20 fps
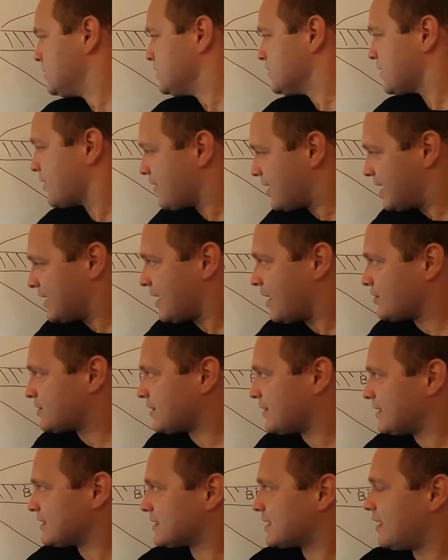so there you go.
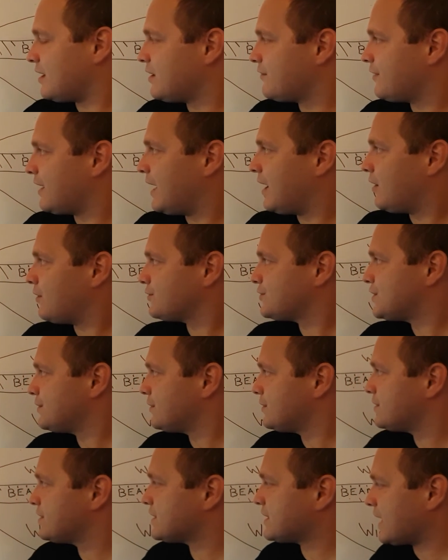So that's kind of how
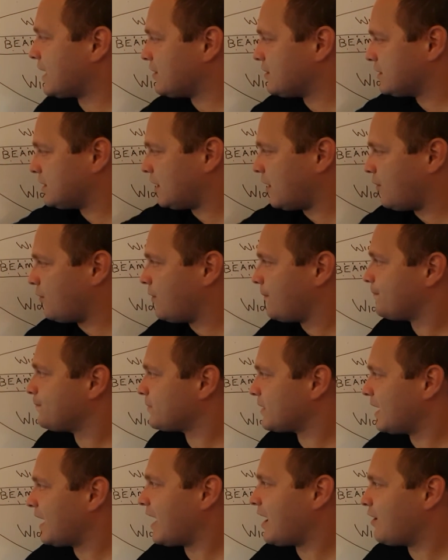to understand, you know,
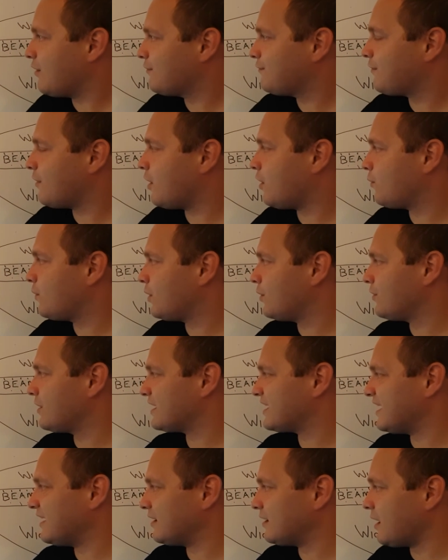how far will the
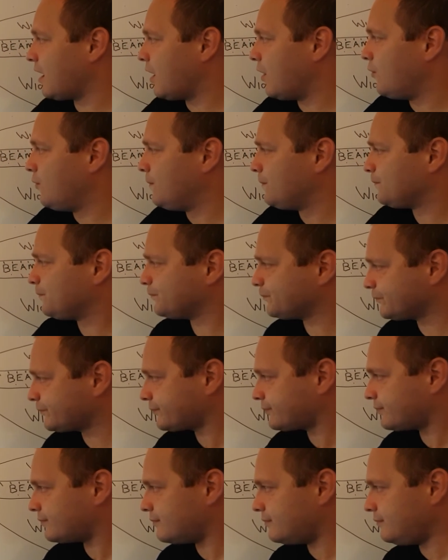kit go
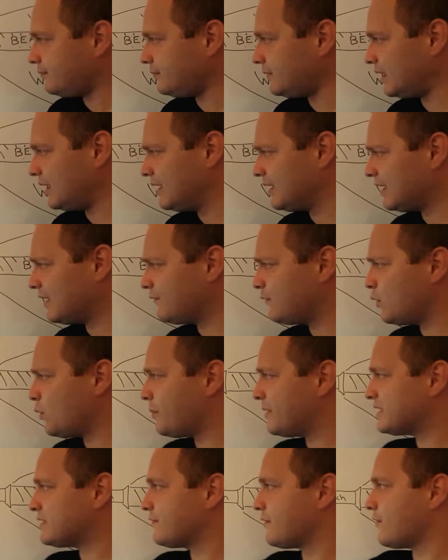and give you a
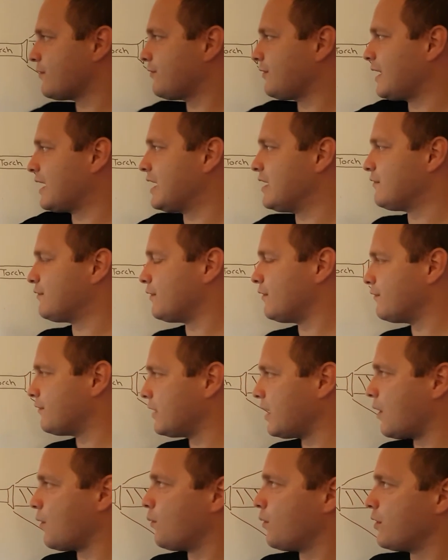bit of a flavour of
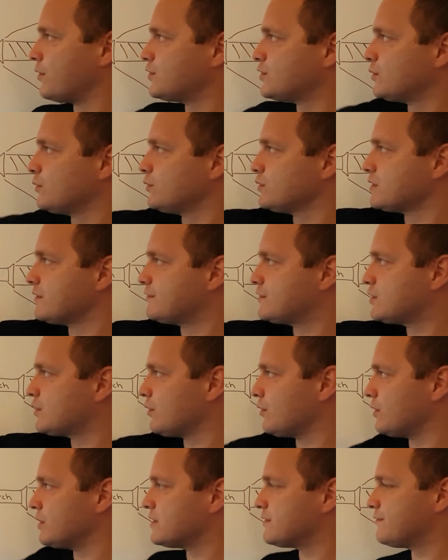you know the tools of
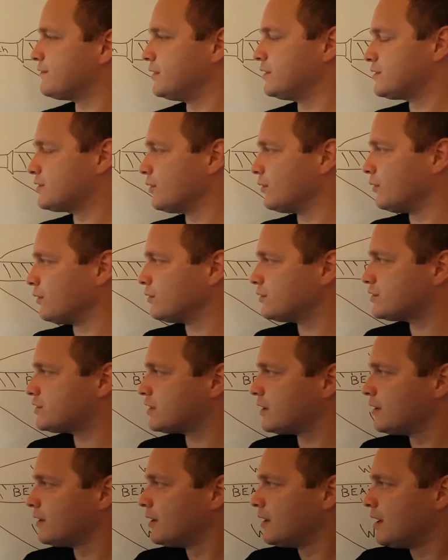choice for your
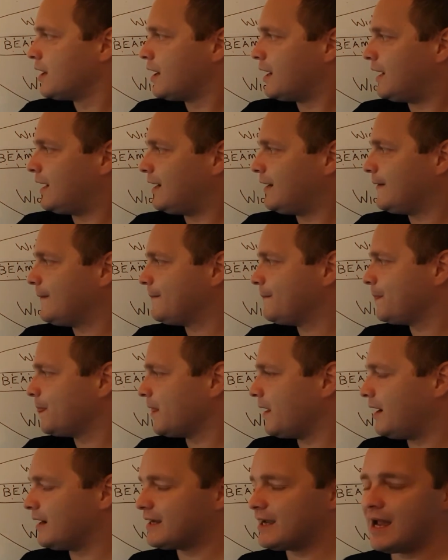torch. Um,
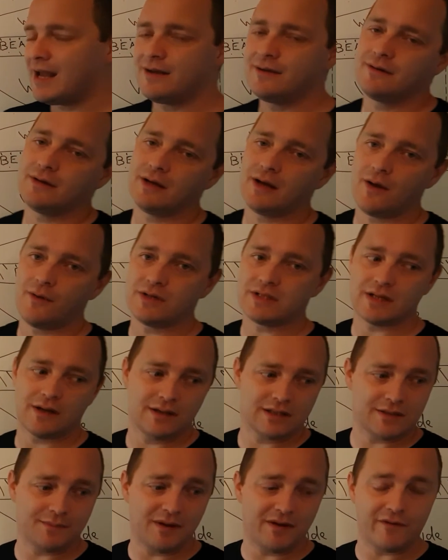again, you know it's,
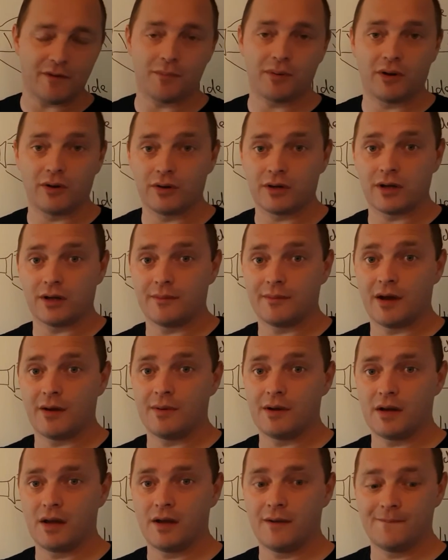it's a bit of a plug at the
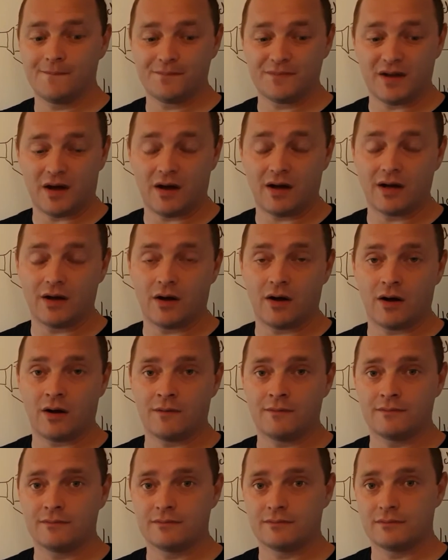moment. Um,
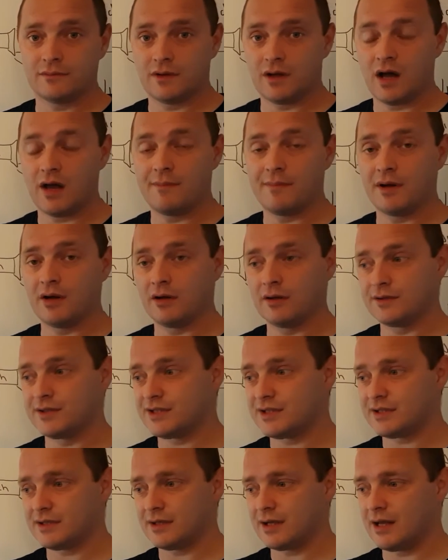IR light
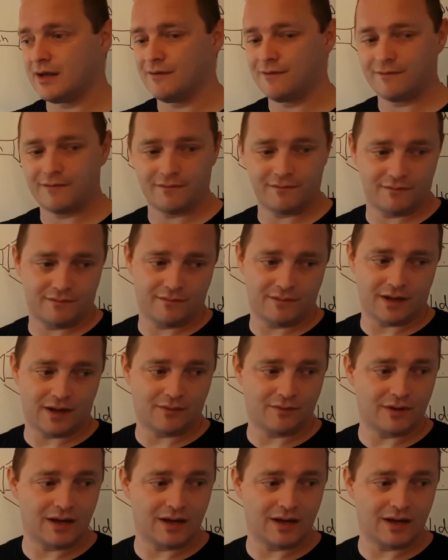builds, they've you know